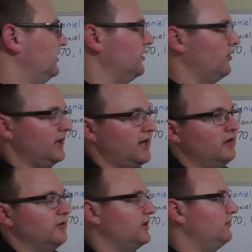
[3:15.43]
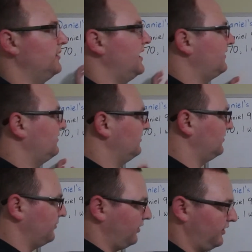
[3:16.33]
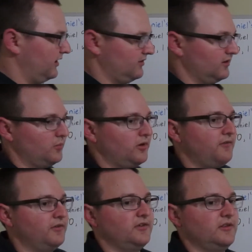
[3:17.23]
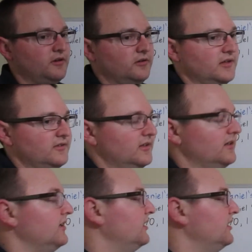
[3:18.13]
know now, looking back to some of the things in the prophecy that are listed,